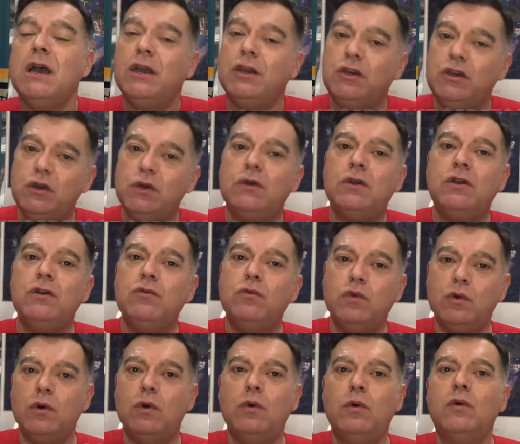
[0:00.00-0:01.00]
You can
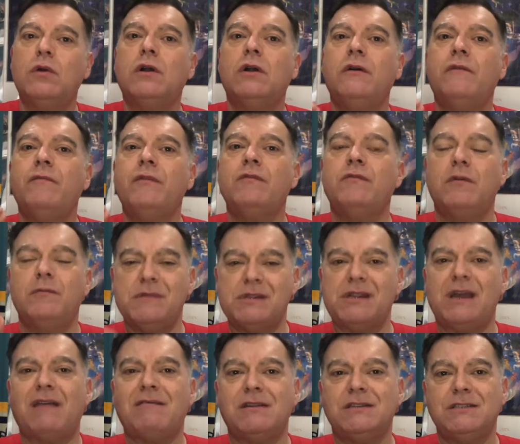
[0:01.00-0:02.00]
walk from
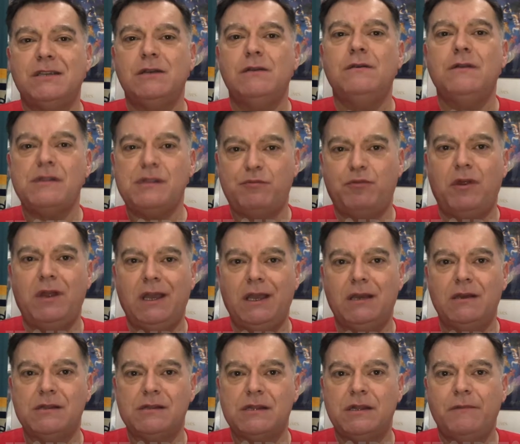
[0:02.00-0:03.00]
Saratoga
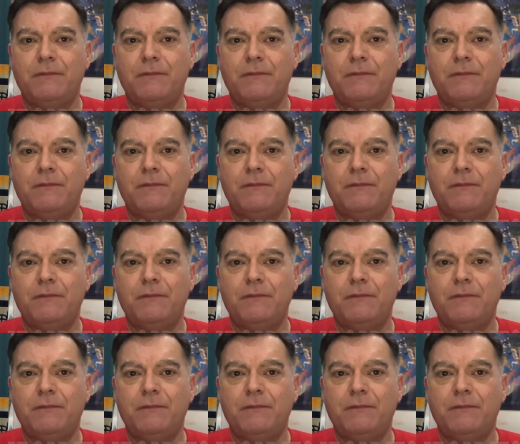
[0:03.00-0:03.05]
Springs